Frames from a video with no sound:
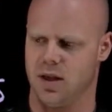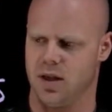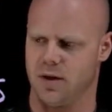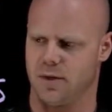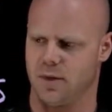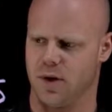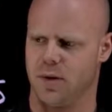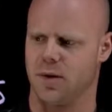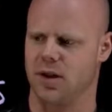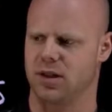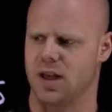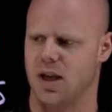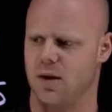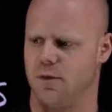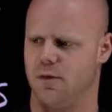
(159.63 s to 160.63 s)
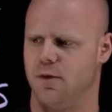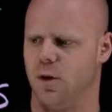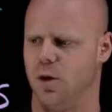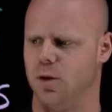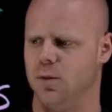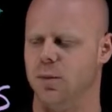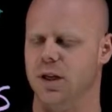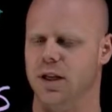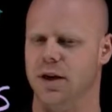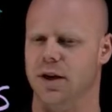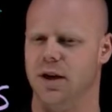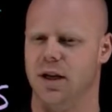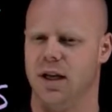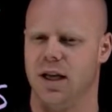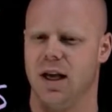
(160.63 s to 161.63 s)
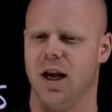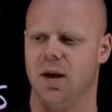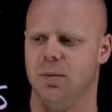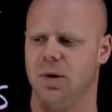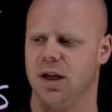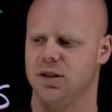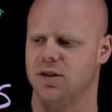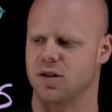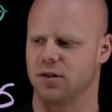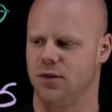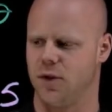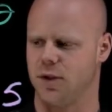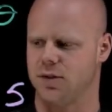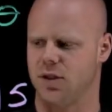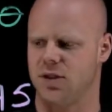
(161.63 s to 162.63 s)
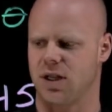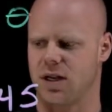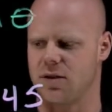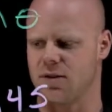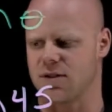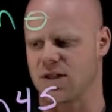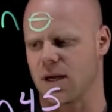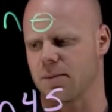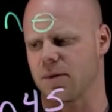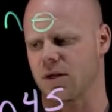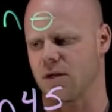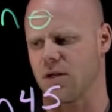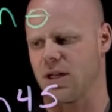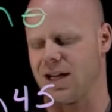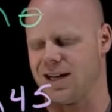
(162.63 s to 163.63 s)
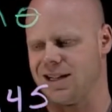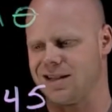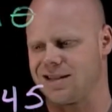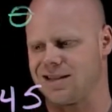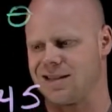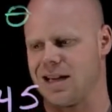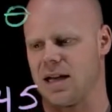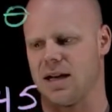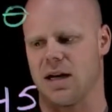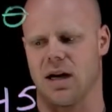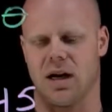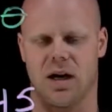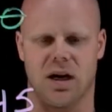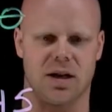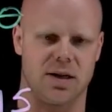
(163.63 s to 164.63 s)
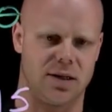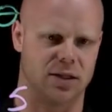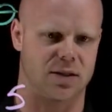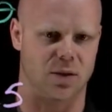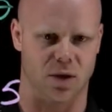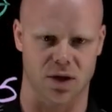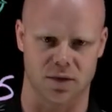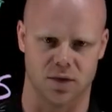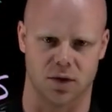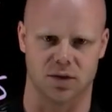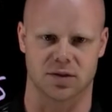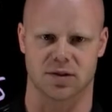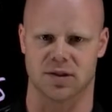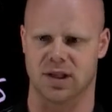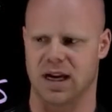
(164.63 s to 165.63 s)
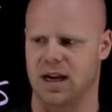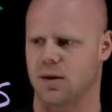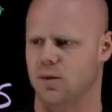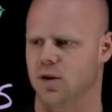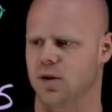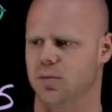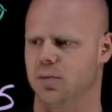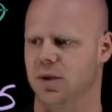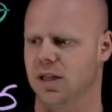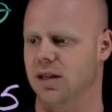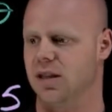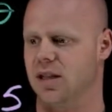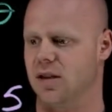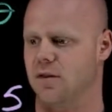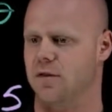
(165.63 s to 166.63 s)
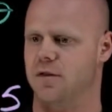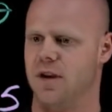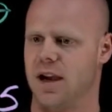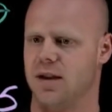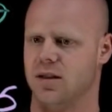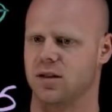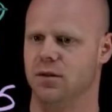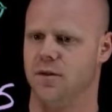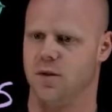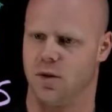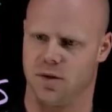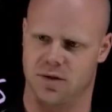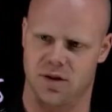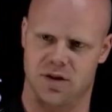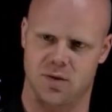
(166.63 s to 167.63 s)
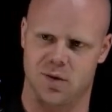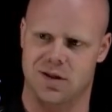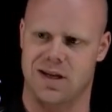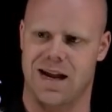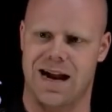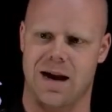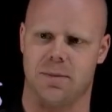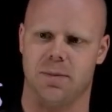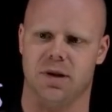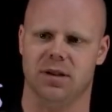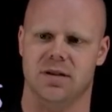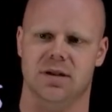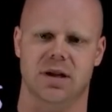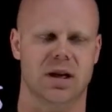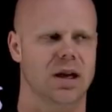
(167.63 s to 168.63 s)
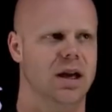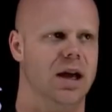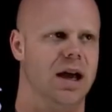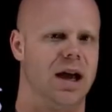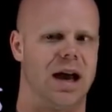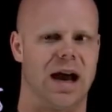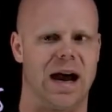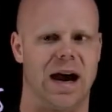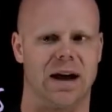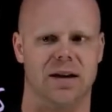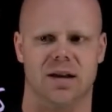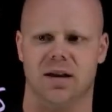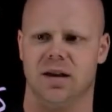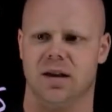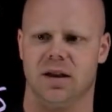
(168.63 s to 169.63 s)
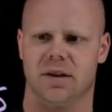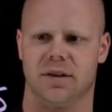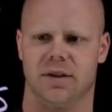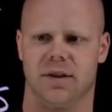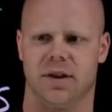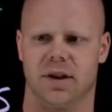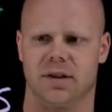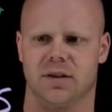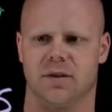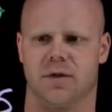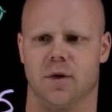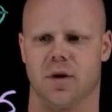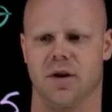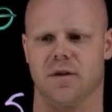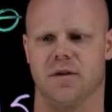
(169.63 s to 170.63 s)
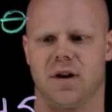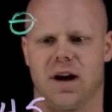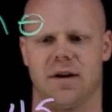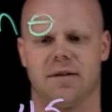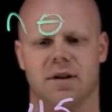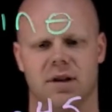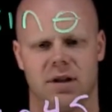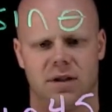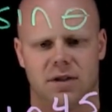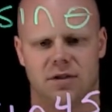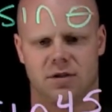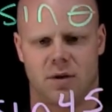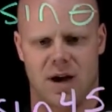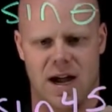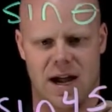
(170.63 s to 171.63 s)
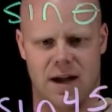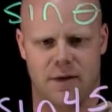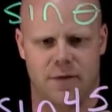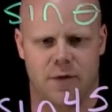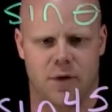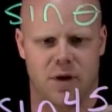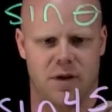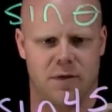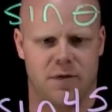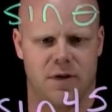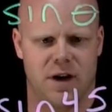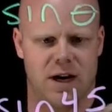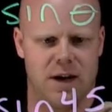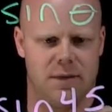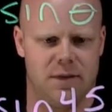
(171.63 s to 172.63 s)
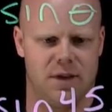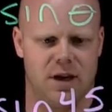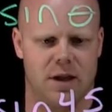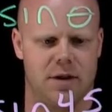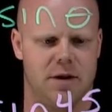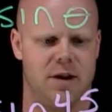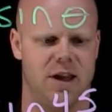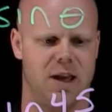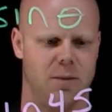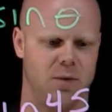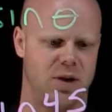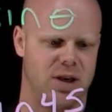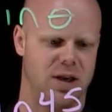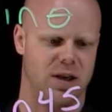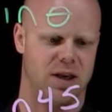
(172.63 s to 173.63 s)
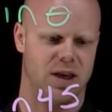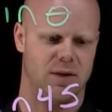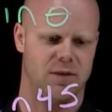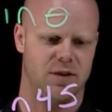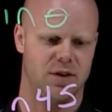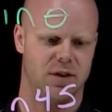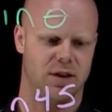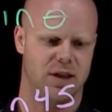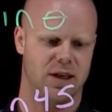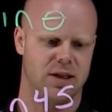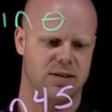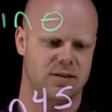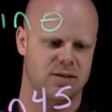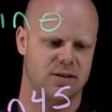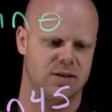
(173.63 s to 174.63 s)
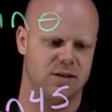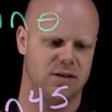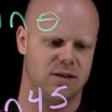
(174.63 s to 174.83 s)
if we were to take a voltmeter and measure the voltage at a receptacle, and it said 120 volts, that would be the effective voltage, what happens at the 45. So at 45, the other name we can give to this